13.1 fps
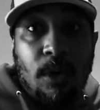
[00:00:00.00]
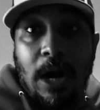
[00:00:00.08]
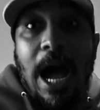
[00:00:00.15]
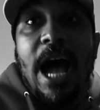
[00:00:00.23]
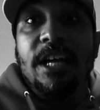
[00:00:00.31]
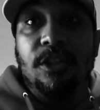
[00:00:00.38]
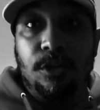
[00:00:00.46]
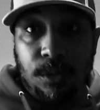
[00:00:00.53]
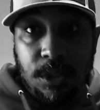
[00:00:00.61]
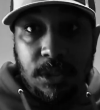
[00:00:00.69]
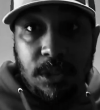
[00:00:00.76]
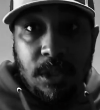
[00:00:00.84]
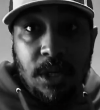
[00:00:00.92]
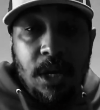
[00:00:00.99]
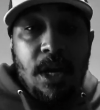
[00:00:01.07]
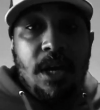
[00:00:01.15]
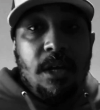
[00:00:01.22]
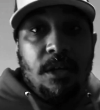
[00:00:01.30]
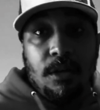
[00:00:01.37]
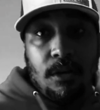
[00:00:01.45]
Well, I do it.
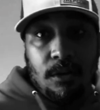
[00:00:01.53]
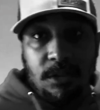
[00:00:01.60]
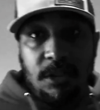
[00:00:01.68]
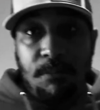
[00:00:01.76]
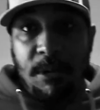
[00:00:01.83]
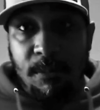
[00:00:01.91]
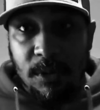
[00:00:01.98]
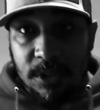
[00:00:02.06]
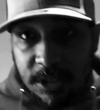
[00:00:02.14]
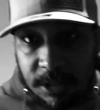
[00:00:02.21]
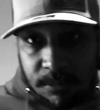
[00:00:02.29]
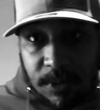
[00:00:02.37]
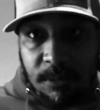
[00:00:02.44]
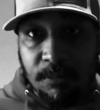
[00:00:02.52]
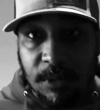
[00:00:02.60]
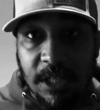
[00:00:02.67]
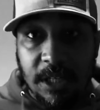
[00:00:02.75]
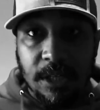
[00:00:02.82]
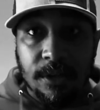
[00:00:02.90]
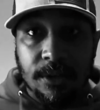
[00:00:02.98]
You know, some people will simply
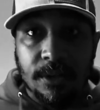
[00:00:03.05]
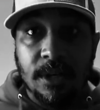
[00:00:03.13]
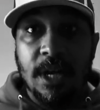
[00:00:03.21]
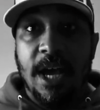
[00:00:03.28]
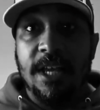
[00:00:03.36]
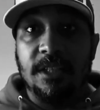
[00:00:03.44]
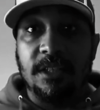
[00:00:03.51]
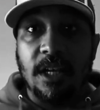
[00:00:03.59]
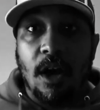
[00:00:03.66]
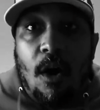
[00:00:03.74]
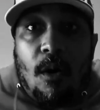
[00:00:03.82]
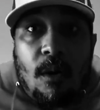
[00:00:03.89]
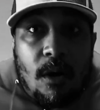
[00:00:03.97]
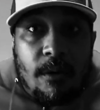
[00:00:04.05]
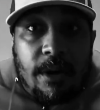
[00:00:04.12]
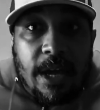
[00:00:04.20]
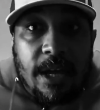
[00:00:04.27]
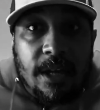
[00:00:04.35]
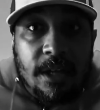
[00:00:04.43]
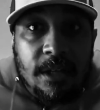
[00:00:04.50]
be here and they say, oh,
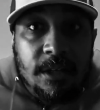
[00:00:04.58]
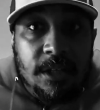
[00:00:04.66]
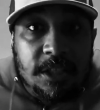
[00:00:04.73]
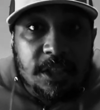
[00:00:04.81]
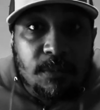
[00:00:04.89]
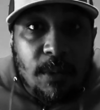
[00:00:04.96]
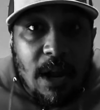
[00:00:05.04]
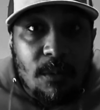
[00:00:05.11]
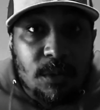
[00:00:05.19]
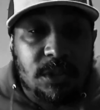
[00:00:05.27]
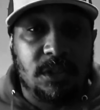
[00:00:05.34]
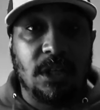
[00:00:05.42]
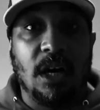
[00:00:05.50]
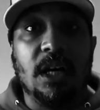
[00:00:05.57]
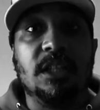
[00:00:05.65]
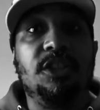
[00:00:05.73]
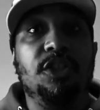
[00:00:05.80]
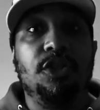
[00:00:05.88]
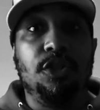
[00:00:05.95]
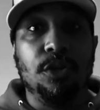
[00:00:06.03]
okay, this is what I was
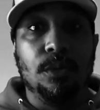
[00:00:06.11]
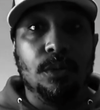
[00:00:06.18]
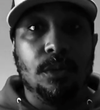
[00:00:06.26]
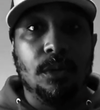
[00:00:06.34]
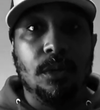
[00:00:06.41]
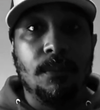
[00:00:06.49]
taught to do.